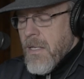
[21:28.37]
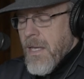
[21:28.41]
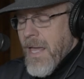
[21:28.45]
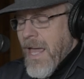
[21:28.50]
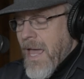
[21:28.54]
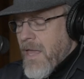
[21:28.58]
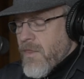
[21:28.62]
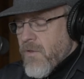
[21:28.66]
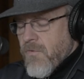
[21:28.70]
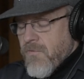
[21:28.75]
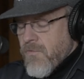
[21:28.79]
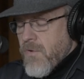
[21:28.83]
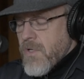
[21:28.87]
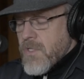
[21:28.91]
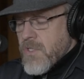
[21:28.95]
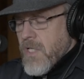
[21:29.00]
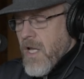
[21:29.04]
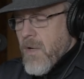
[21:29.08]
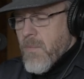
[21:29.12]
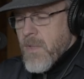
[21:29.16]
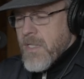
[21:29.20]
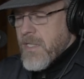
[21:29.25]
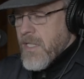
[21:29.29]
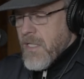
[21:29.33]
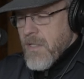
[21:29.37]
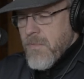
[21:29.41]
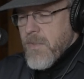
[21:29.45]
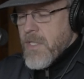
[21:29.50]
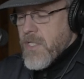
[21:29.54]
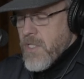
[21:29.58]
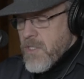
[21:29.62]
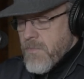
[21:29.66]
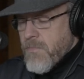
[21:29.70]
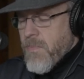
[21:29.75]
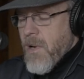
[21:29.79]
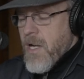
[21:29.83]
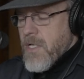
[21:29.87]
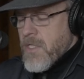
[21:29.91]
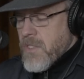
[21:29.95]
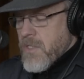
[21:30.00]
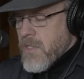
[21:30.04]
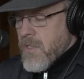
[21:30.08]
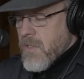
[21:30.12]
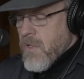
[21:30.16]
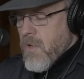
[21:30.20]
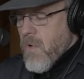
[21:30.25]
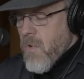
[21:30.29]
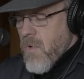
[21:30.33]
And the first time we did it, we just punched
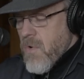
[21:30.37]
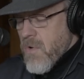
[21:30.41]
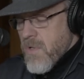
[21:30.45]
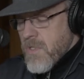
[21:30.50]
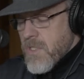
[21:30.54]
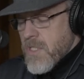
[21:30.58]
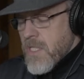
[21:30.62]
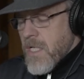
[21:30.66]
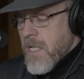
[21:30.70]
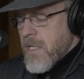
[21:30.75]
the chords.